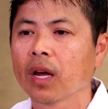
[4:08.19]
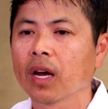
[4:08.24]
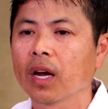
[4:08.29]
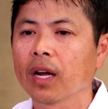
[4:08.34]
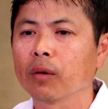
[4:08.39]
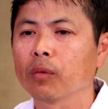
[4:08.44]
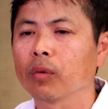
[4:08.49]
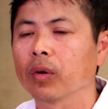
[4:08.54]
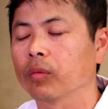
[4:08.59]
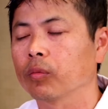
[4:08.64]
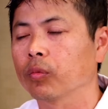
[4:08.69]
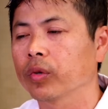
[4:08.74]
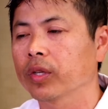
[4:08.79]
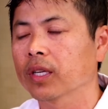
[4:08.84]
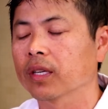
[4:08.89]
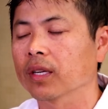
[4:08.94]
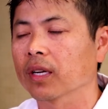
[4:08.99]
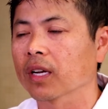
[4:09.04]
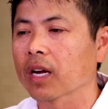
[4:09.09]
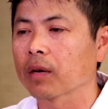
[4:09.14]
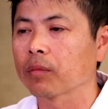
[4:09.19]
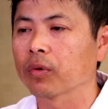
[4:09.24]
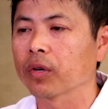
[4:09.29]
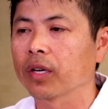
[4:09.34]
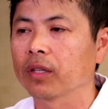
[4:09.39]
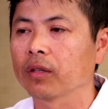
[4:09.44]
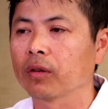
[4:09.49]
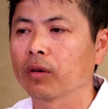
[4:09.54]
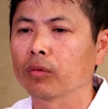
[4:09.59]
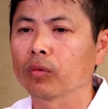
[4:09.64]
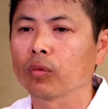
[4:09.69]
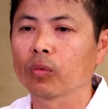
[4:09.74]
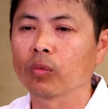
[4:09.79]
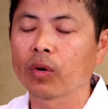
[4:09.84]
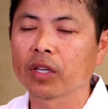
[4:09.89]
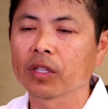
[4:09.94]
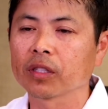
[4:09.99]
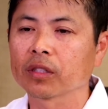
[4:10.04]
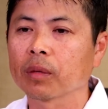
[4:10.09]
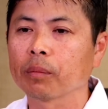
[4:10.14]
and we could elaborate on
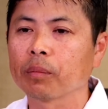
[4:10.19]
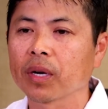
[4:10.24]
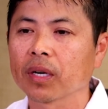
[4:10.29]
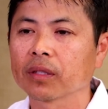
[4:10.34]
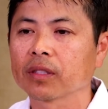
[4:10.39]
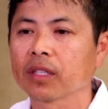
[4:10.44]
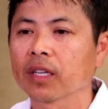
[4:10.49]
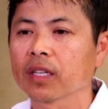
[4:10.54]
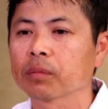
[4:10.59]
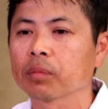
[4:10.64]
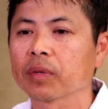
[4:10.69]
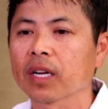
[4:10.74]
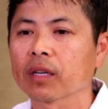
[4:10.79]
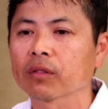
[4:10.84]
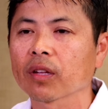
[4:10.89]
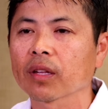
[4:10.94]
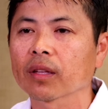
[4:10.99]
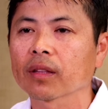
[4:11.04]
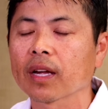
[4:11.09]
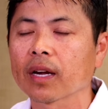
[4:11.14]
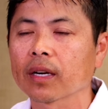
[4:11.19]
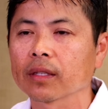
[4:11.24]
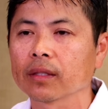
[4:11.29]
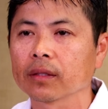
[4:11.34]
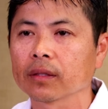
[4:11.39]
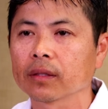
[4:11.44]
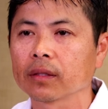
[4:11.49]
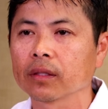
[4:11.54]
what is a better test, but I don't think that is,